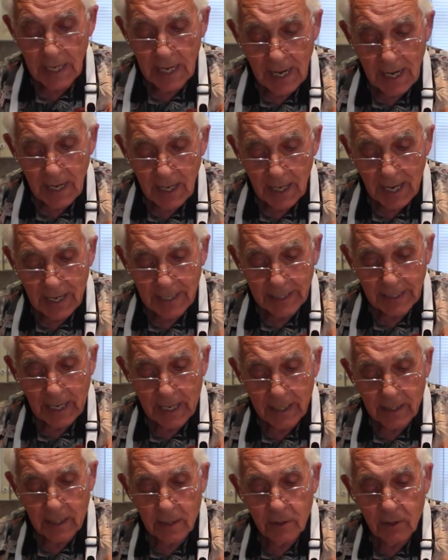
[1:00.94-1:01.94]
and now I
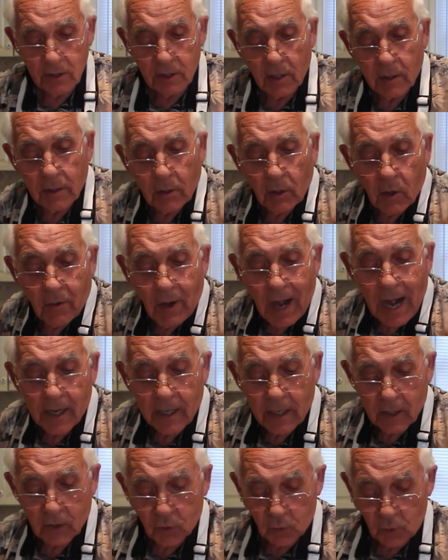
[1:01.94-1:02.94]
got the
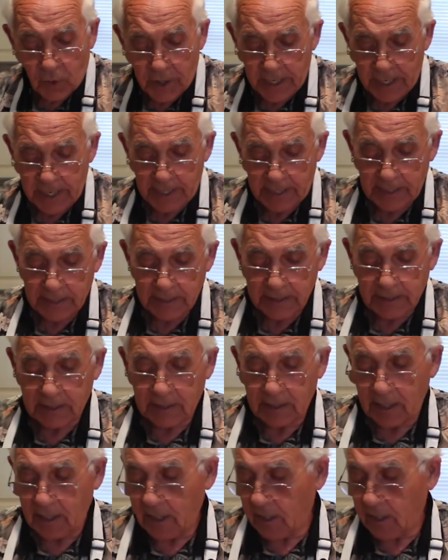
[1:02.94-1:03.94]
crack 3 eggs.